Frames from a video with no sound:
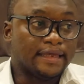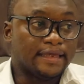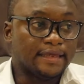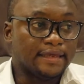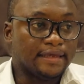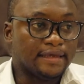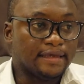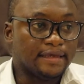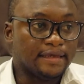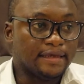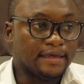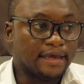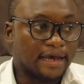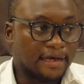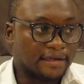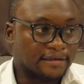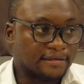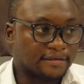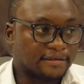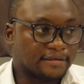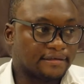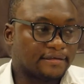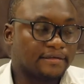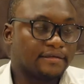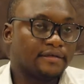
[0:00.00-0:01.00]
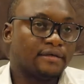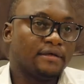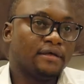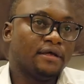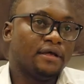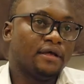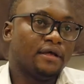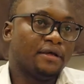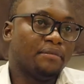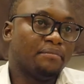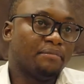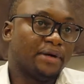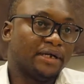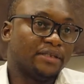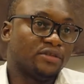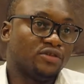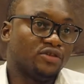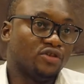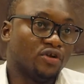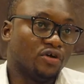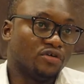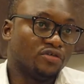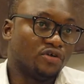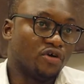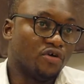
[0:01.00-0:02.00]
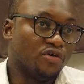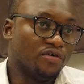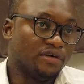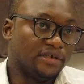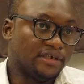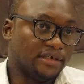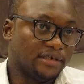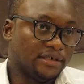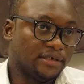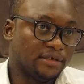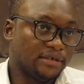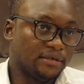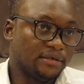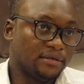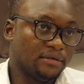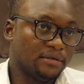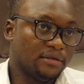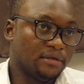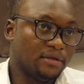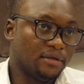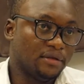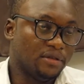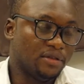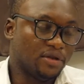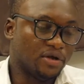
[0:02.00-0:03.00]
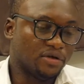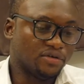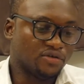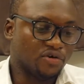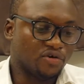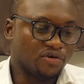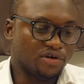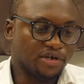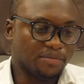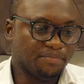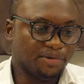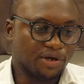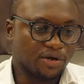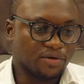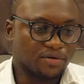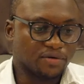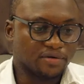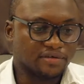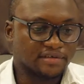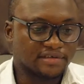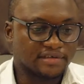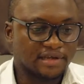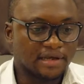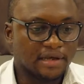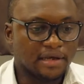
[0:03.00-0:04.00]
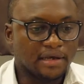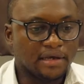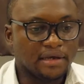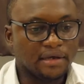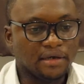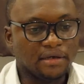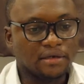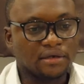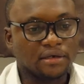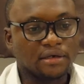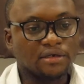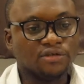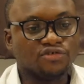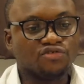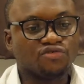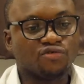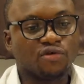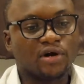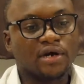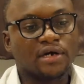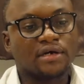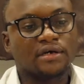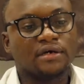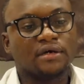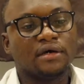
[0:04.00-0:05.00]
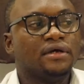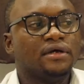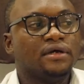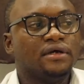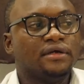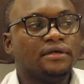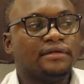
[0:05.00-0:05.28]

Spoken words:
Yes, but not only because in Kintrack,